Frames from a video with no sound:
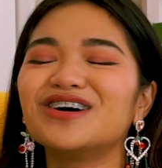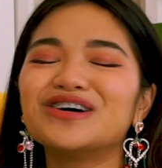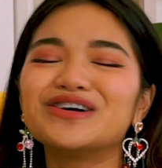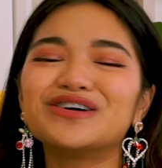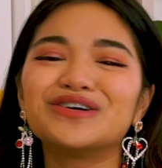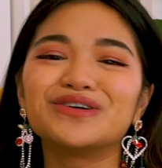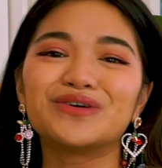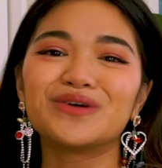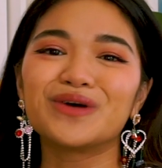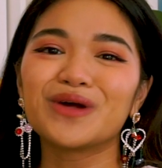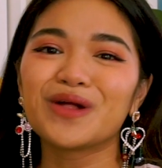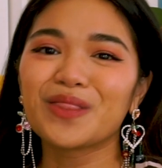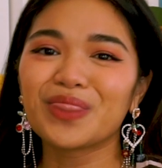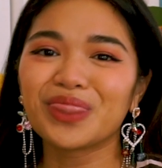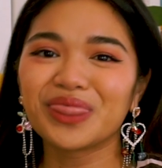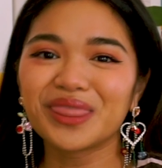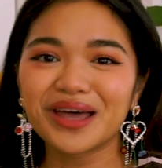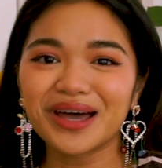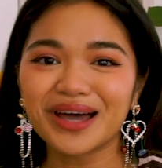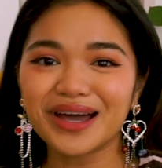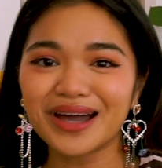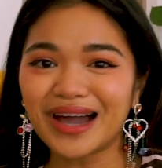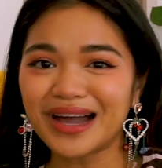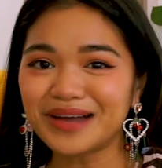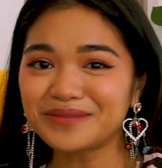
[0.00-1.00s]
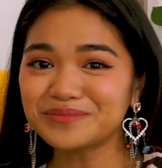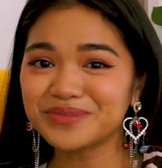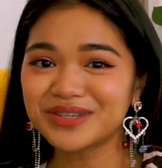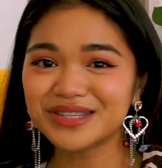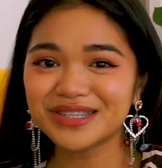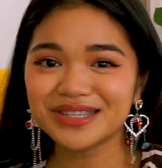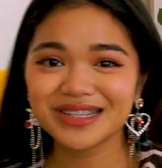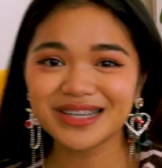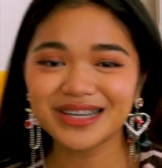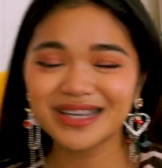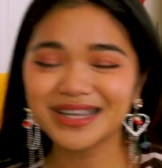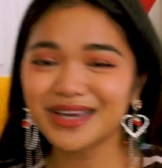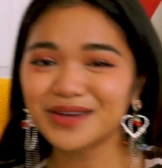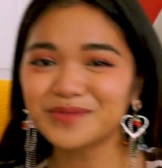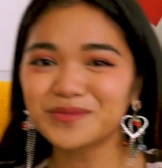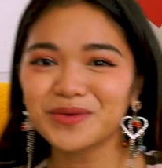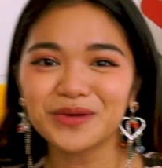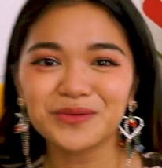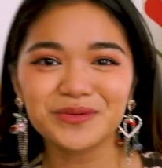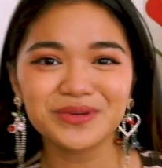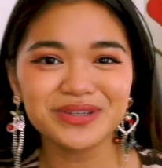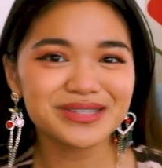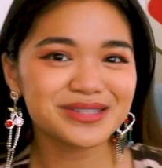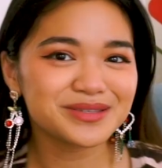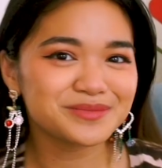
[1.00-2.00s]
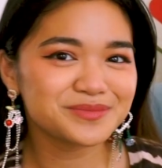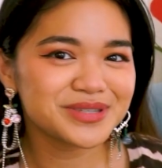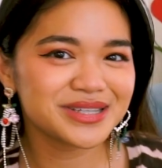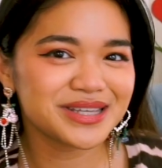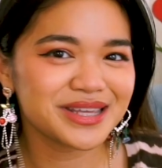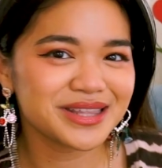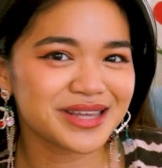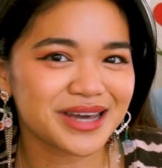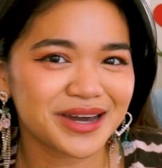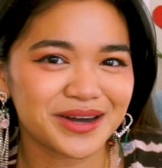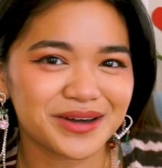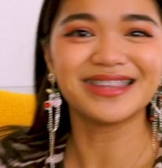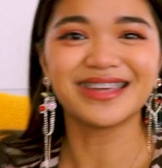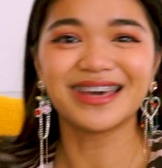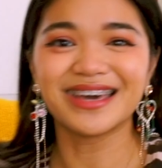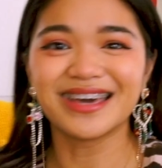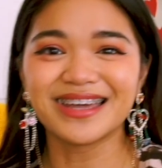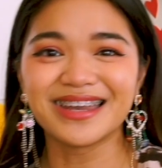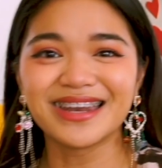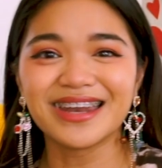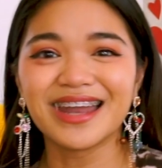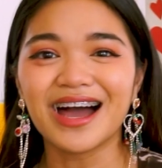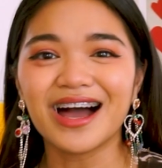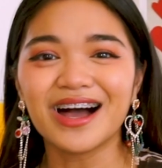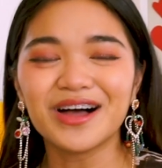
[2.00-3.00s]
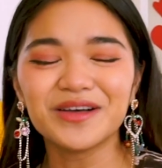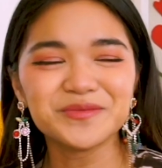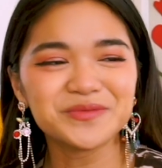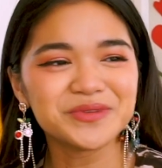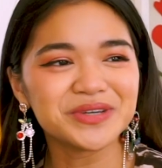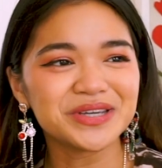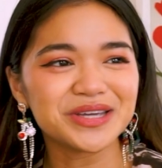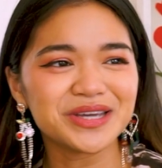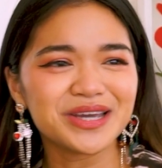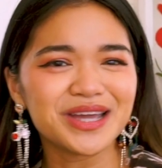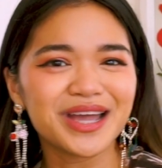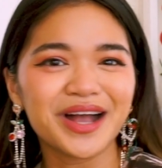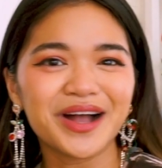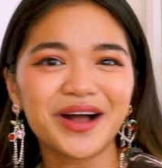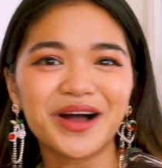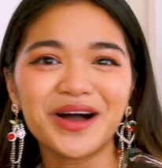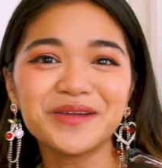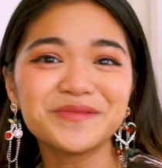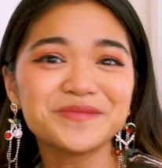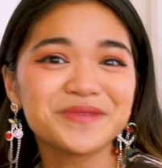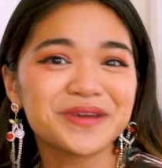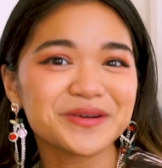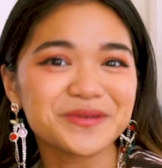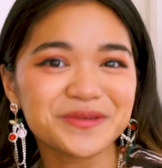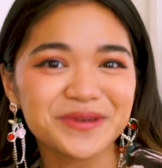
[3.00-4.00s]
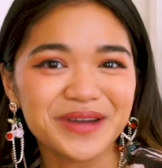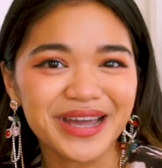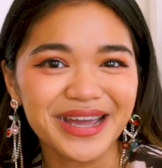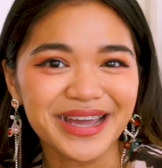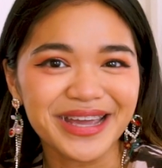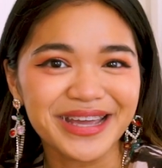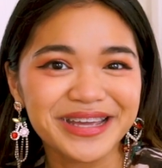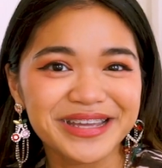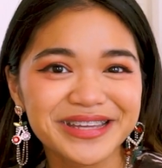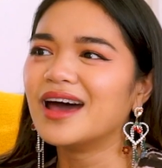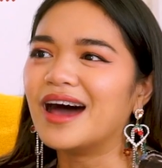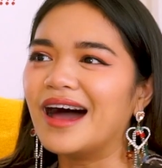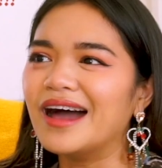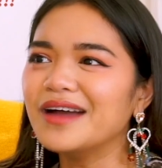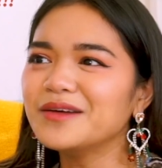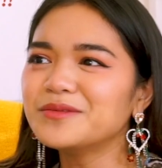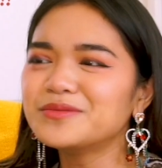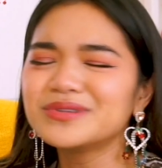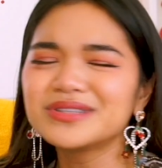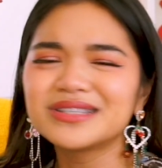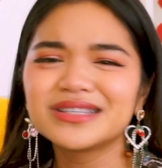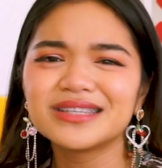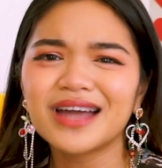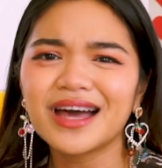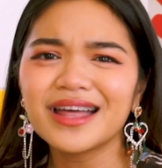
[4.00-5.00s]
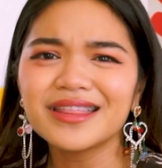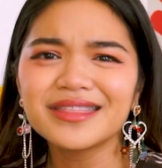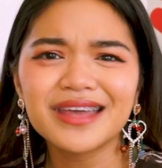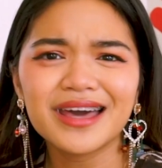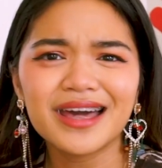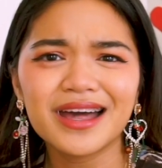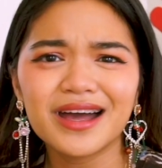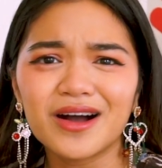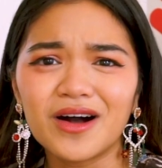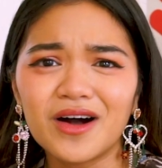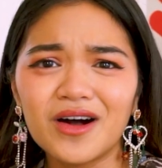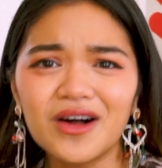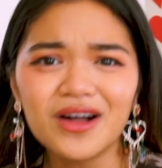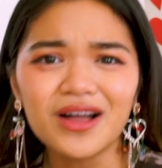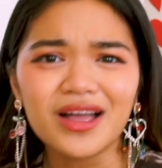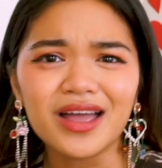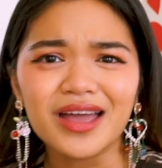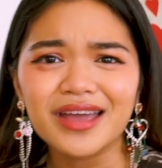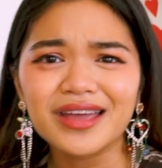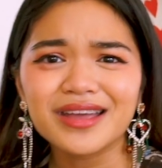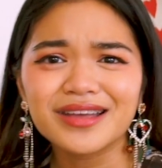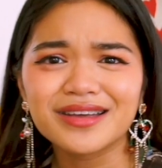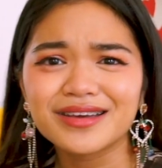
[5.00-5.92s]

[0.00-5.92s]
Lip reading: oh, I'm just gonna get my wisdom teeth out, then I'll be on my way. It was not that at all.